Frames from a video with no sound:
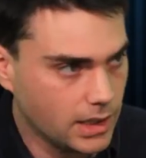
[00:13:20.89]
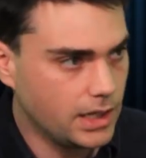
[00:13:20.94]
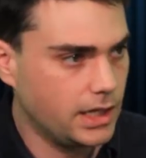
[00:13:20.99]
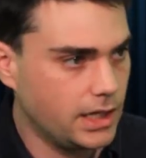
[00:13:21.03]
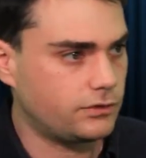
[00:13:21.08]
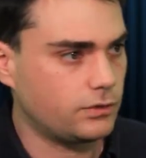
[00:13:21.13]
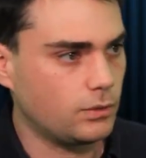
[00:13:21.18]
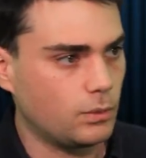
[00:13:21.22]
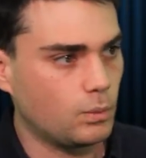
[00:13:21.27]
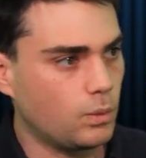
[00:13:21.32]

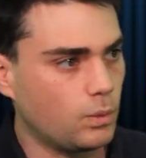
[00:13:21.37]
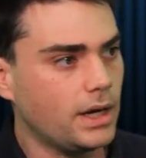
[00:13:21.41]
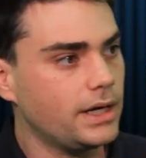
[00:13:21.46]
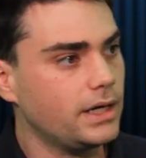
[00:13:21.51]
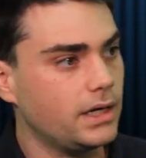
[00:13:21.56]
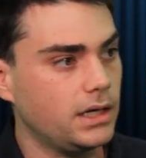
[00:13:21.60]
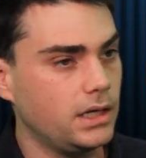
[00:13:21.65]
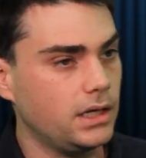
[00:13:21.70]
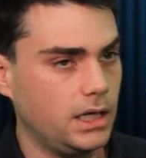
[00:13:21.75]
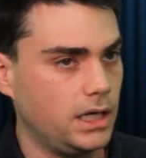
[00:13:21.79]
It's
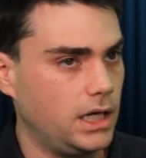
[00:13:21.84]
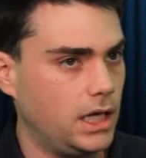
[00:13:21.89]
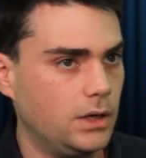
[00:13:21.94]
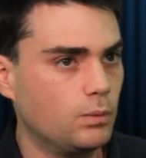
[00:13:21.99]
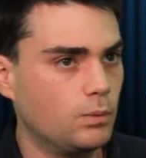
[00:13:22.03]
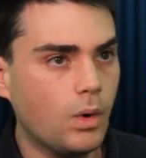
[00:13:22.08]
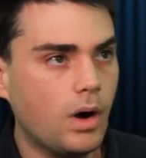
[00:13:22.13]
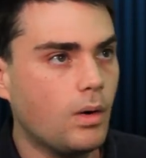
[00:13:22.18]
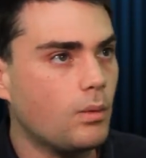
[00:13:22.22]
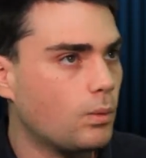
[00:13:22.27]

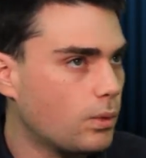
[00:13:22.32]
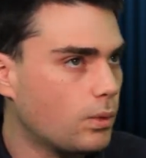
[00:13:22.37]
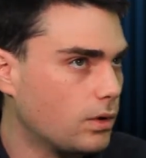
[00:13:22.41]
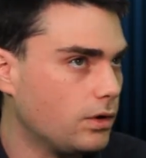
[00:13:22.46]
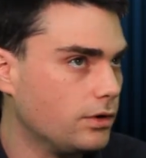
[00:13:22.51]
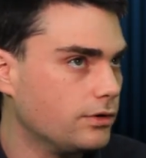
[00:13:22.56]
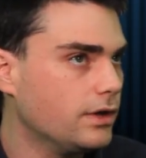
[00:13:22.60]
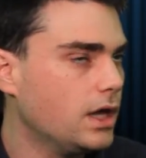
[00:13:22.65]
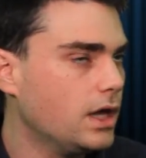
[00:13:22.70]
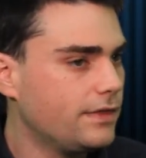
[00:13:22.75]
in what
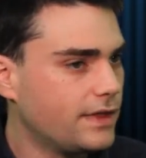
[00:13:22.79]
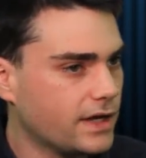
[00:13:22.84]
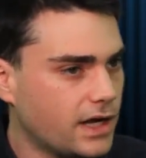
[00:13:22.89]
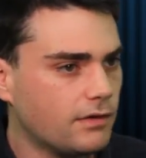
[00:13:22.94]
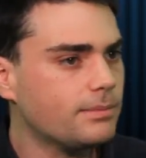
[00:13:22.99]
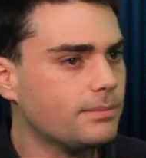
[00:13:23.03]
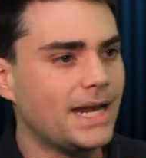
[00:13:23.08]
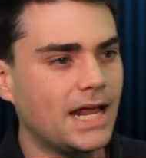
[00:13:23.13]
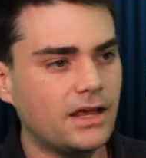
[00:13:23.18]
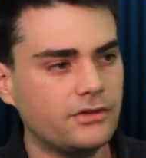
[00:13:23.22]
world the
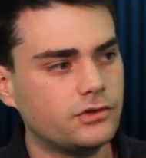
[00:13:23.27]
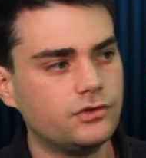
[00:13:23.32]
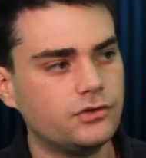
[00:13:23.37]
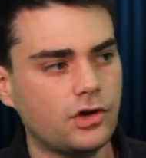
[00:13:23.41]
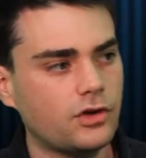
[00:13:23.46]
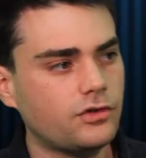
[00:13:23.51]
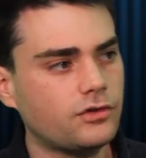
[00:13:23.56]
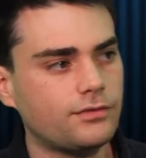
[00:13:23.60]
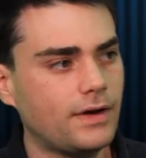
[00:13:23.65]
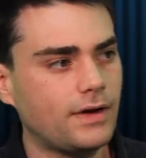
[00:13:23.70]
government has to
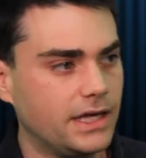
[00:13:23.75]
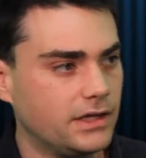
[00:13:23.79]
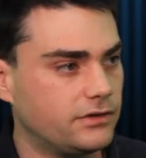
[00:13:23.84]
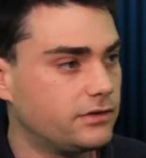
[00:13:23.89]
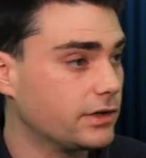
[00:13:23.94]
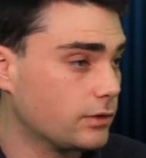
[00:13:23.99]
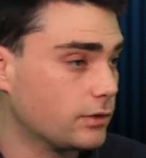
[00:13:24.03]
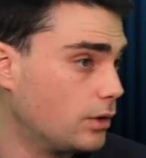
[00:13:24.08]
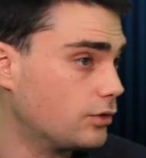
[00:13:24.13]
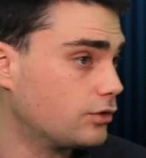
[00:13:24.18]
justify
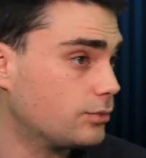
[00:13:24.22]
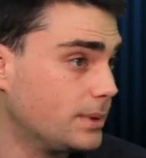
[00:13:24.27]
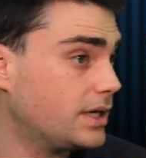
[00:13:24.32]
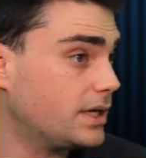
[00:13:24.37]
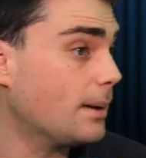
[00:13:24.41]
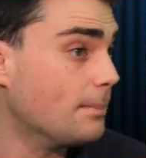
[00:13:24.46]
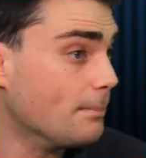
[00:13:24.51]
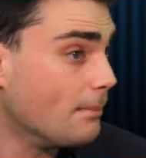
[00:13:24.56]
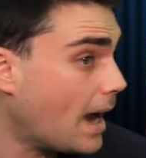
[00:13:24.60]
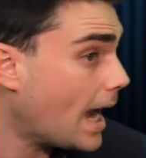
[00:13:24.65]
its
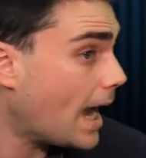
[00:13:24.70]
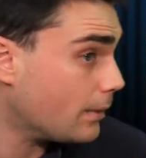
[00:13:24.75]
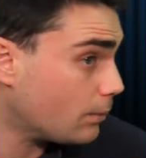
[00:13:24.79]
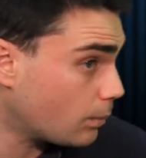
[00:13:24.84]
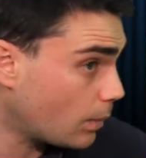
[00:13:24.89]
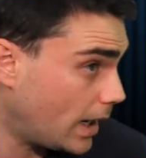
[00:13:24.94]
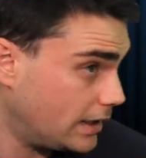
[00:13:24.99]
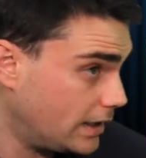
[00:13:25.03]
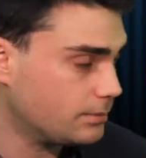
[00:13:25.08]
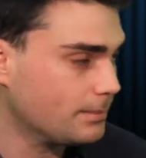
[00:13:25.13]
encroachment on my
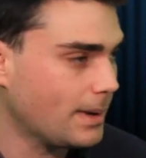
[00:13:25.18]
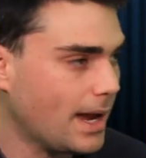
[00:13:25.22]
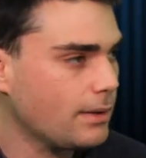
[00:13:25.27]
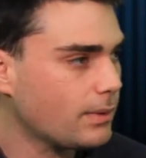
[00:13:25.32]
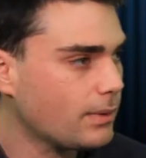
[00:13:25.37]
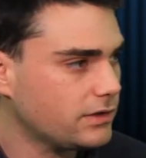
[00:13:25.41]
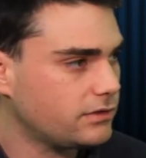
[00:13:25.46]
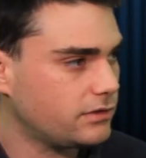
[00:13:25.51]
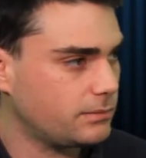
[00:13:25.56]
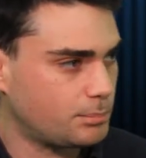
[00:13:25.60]
rights. My
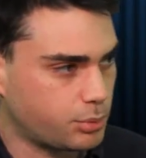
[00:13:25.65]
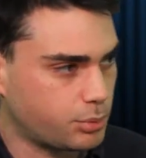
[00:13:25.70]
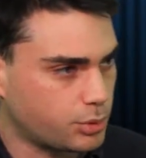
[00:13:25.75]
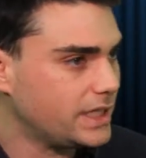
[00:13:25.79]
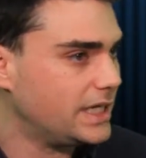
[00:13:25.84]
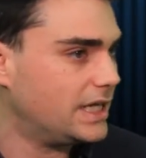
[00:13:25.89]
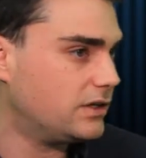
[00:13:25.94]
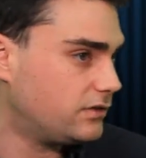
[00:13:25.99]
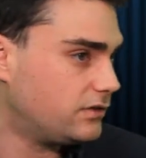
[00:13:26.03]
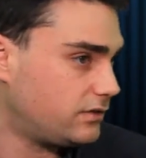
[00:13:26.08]
rights
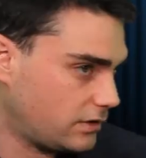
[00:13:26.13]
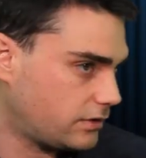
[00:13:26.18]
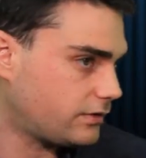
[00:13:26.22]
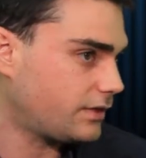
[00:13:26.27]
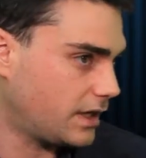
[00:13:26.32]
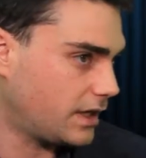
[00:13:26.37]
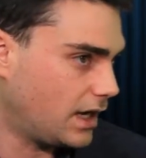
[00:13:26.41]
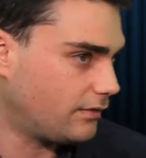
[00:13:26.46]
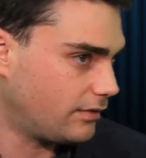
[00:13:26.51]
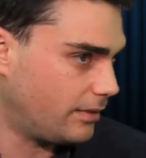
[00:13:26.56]

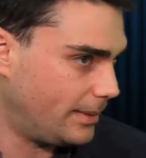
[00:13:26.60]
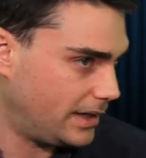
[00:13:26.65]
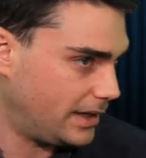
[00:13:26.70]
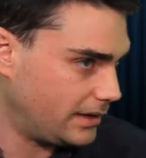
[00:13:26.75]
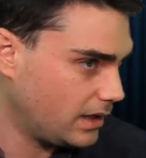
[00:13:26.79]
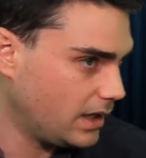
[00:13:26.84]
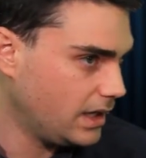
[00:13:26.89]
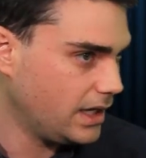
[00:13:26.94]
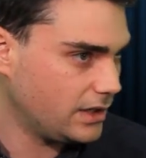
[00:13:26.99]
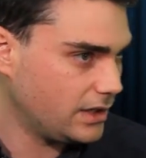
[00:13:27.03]
pre-exist the
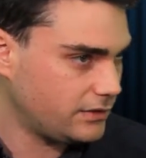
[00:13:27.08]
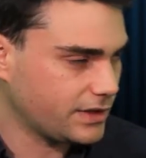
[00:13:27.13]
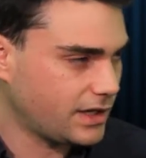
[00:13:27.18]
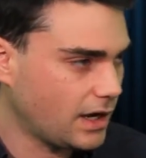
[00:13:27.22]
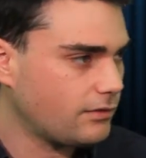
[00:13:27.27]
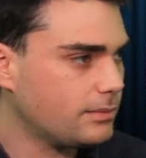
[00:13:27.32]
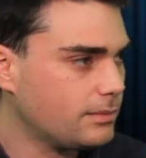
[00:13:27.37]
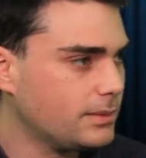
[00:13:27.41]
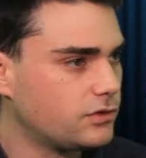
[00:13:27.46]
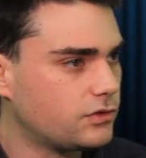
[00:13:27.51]
government. It's the
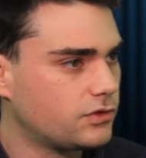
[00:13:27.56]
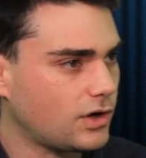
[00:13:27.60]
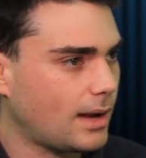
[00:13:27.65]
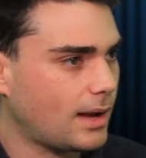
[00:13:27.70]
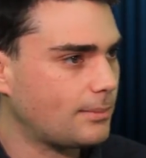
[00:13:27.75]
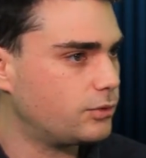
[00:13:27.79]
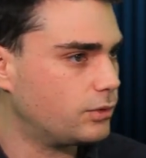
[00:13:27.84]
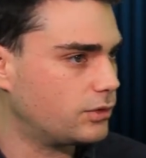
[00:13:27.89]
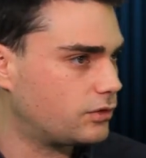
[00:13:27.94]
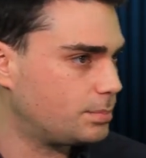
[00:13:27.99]
government's
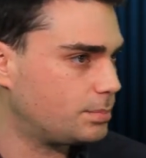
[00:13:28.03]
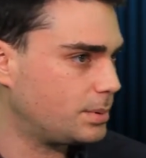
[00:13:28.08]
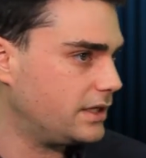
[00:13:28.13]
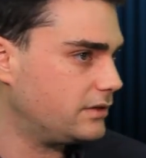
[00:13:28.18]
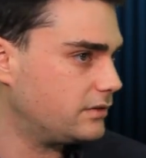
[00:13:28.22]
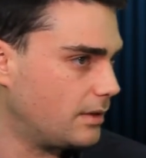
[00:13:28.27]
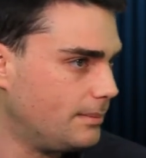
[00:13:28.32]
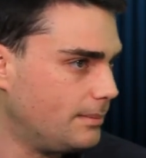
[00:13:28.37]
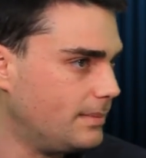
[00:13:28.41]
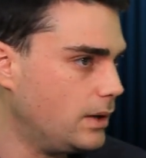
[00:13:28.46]
job to
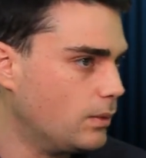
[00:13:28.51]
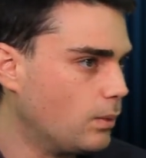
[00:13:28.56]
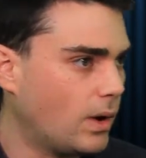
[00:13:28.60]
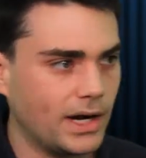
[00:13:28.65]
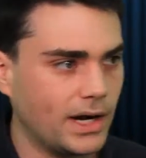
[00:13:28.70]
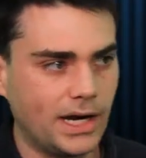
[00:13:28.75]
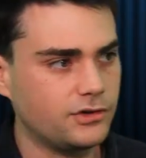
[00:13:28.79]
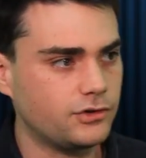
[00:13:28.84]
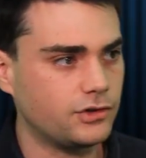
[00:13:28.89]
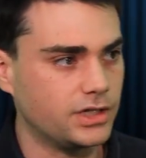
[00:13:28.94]
explain to me
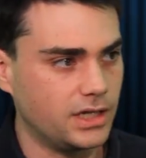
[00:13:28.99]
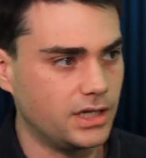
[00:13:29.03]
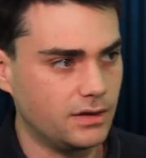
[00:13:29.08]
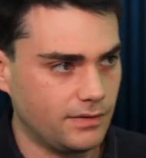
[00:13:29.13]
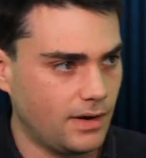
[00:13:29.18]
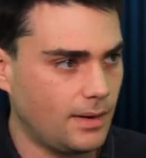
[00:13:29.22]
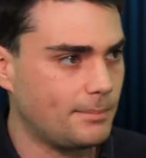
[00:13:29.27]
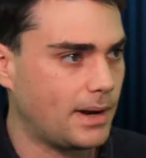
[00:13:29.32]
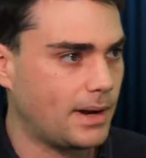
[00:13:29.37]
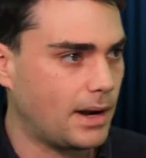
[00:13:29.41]
why I should
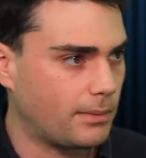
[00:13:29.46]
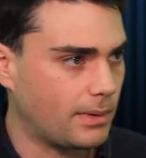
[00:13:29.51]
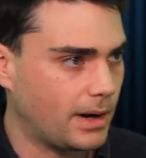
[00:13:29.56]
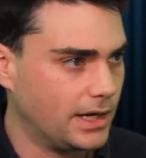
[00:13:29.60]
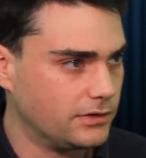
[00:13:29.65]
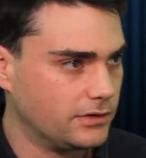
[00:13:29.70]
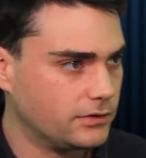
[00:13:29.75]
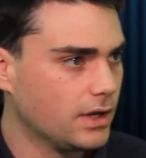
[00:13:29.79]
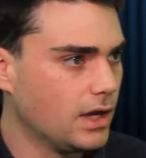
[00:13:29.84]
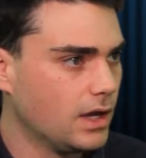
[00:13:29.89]
give up my rights